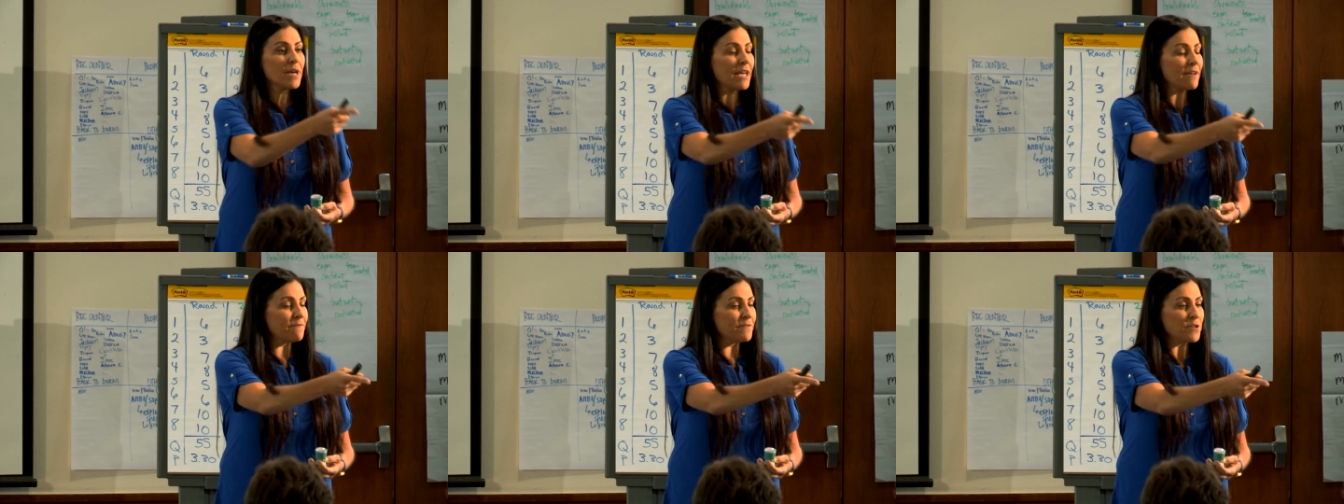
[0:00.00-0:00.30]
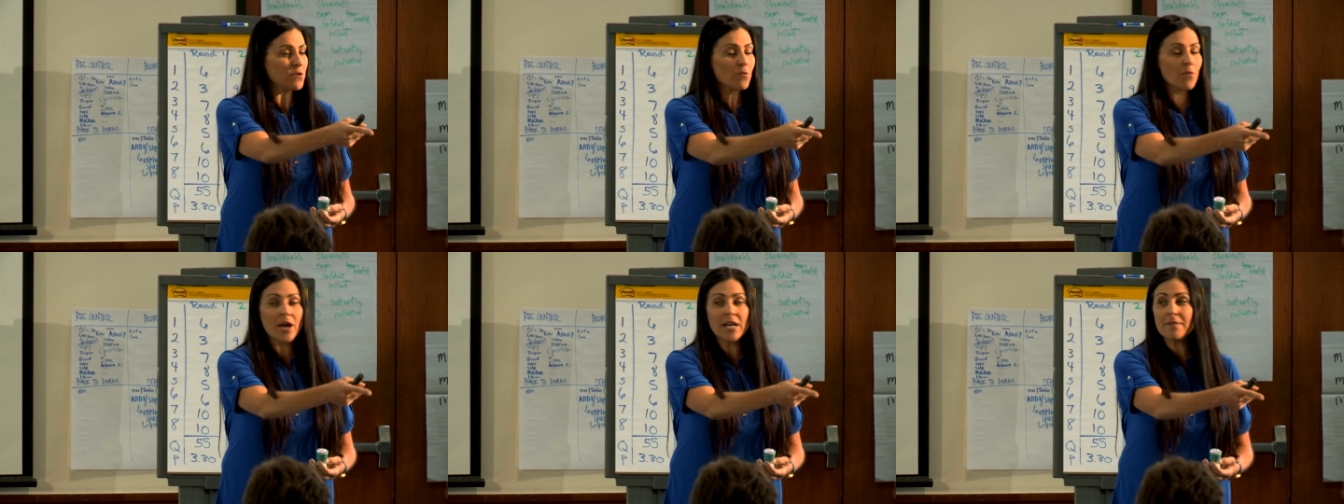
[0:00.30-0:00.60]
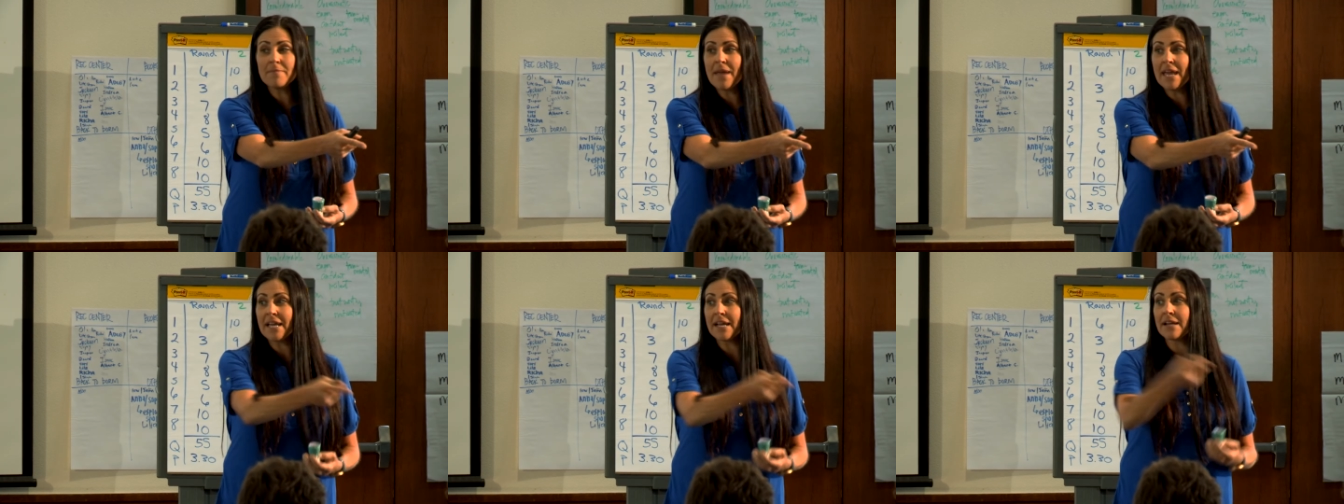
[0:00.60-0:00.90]
If you want
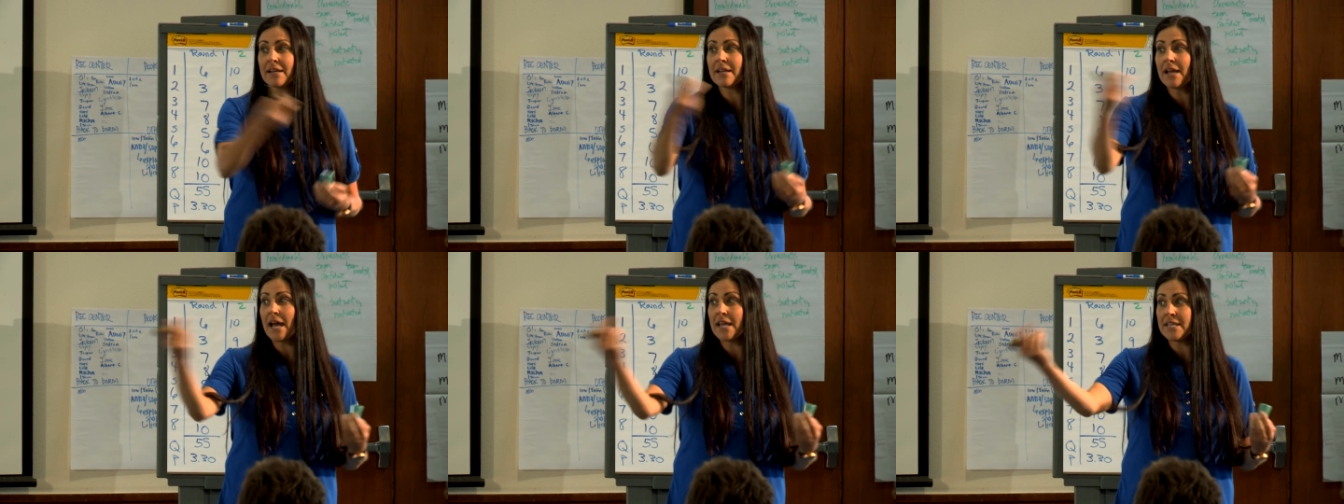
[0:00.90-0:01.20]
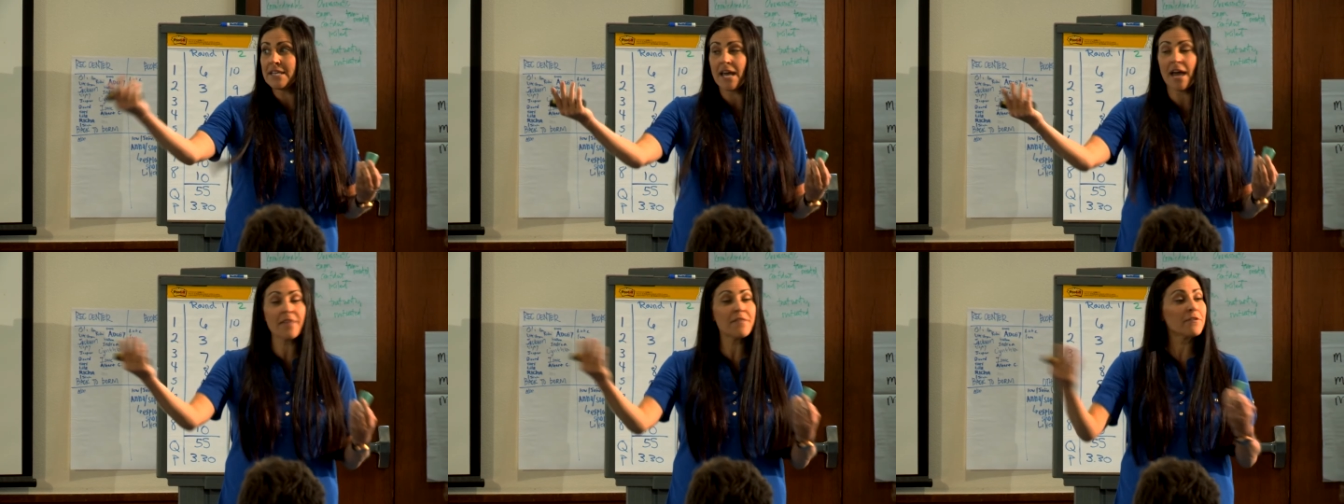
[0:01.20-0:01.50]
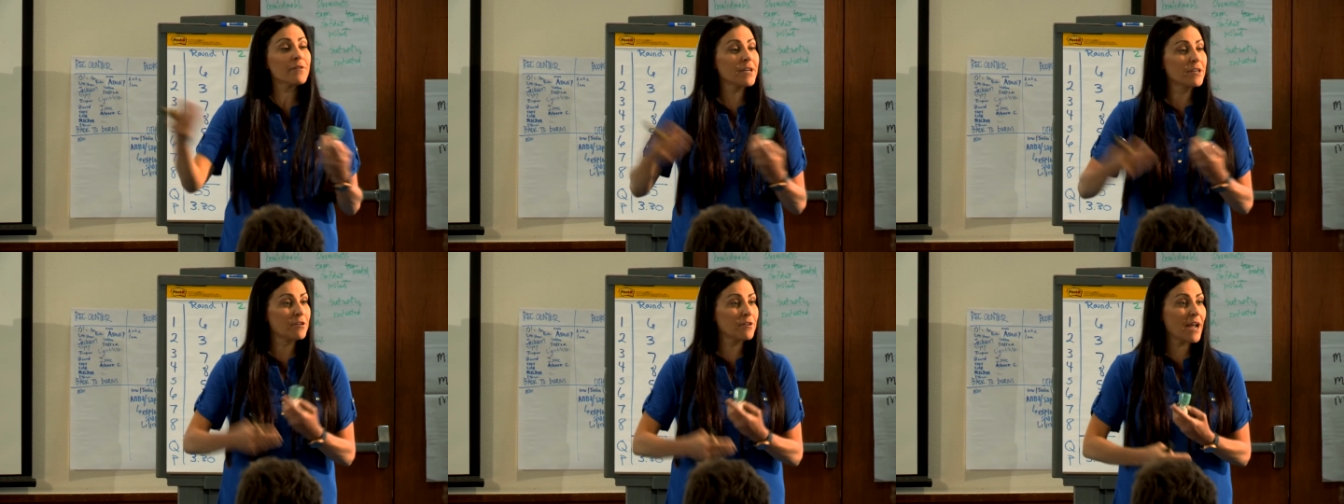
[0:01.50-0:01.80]
to make
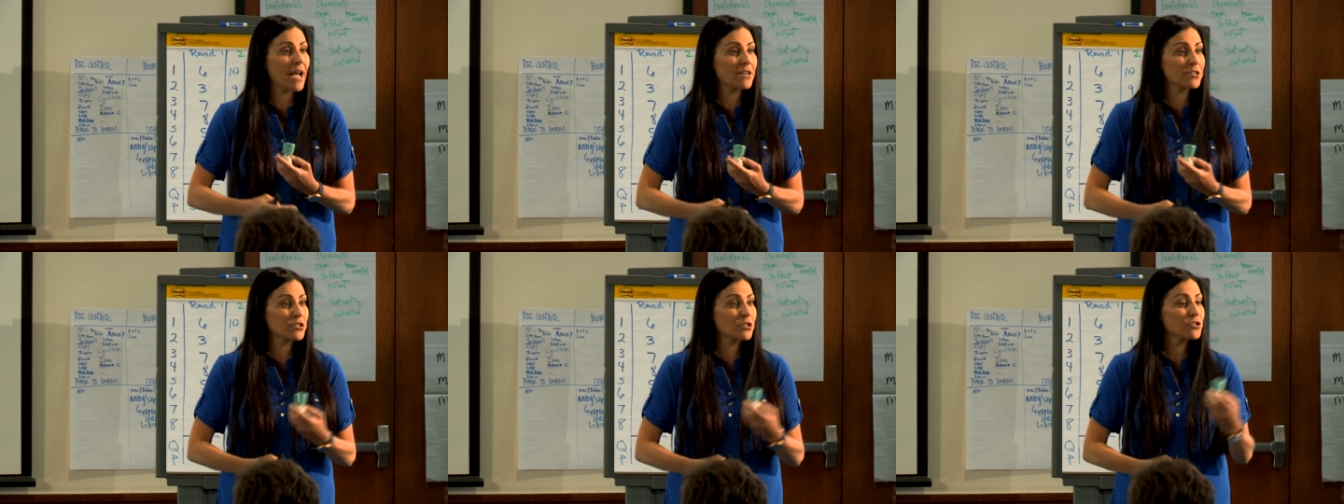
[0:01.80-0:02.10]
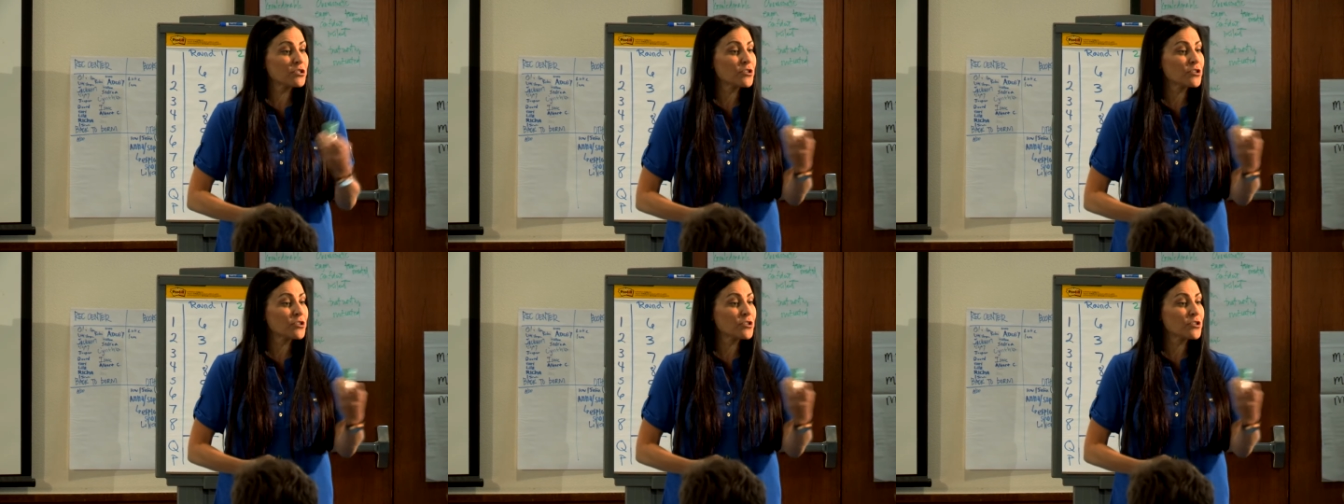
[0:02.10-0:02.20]
another international